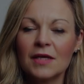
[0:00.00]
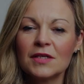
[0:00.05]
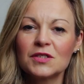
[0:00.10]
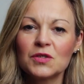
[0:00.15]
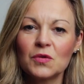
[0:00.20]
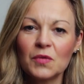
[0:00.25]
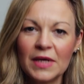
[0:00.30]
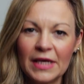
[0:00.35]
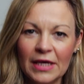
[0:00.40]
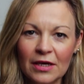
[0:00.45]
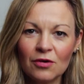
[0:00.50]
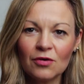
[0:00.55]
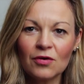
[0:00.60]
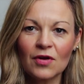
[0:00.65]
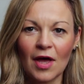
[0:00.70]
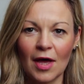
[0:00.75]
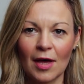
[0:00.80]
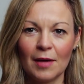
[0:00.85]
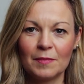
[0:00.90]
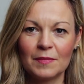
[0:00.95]
So here
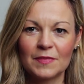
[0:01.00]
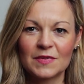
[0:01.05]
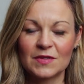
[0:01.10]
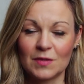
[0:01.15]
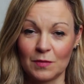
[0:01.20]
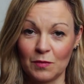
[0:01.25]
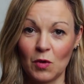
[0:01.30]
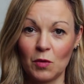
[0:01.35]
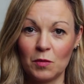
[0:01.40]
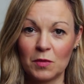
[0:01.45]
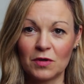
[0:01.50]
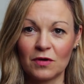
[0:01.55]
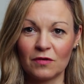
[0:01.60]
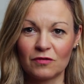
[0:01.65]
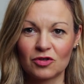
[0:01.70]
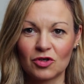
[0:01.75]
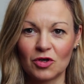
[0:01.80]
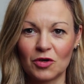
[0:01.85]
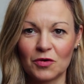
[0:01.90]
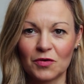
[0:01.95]
comes the moment
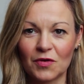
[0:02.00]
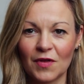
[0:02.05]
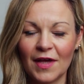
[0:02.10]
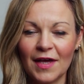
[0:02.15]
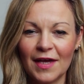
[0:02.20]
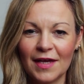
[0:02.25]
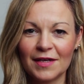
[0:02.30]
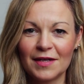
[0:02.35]
of truth.